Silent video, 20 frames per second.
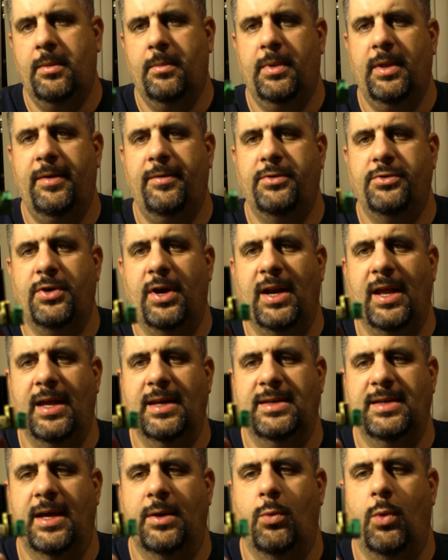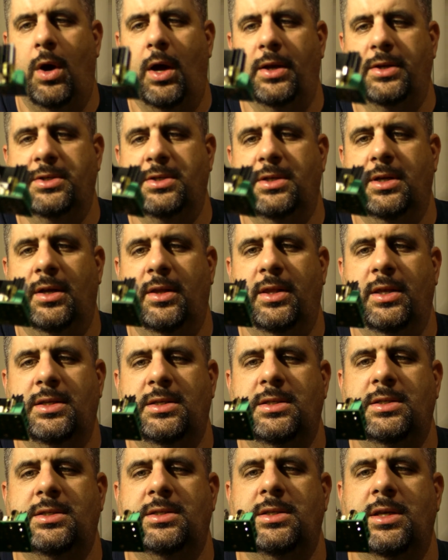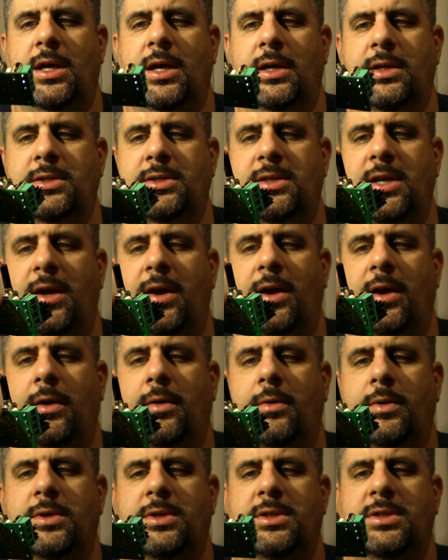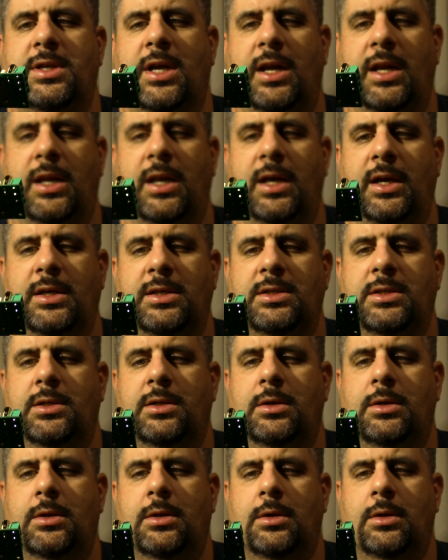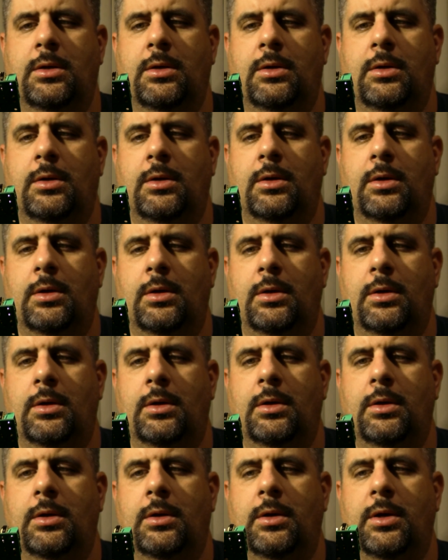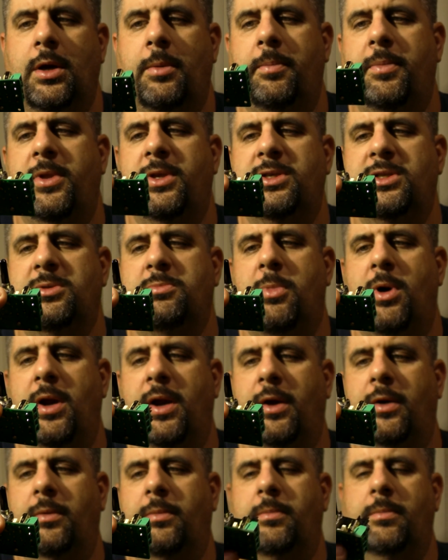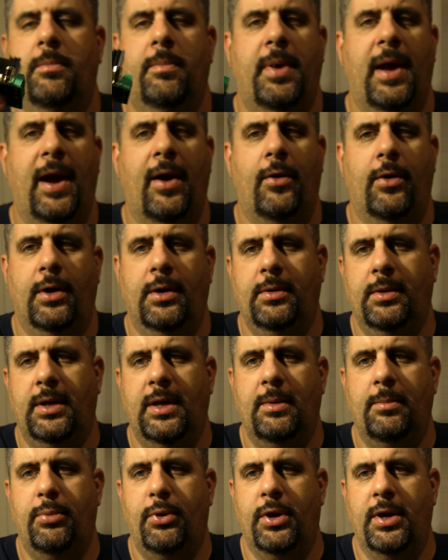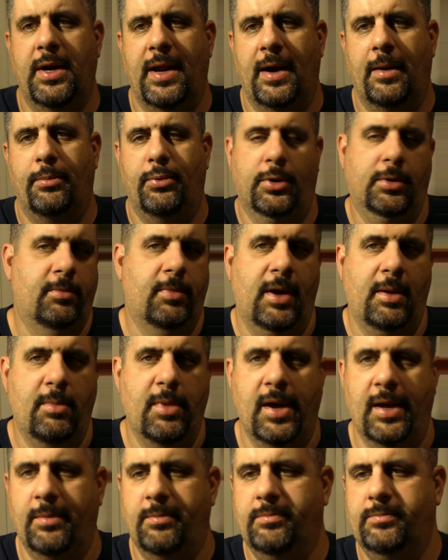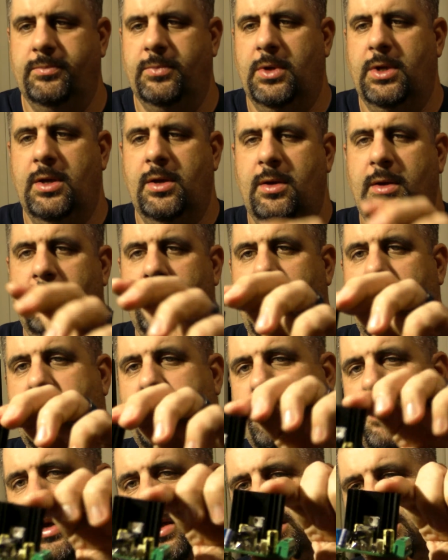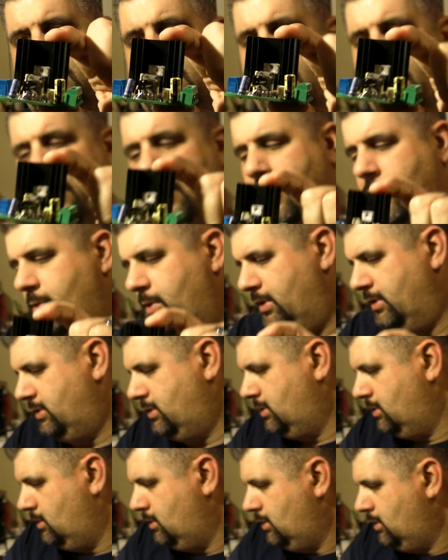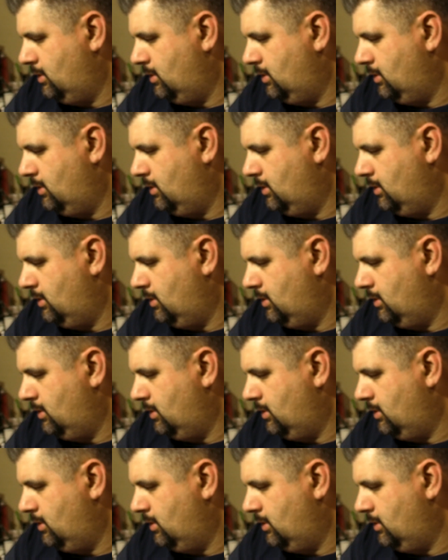believe it's right at 10 watts. Now this is stereo, which is kind of nice. Nope, this is mono. Power, input, and output. My bad. They do make stereo ones,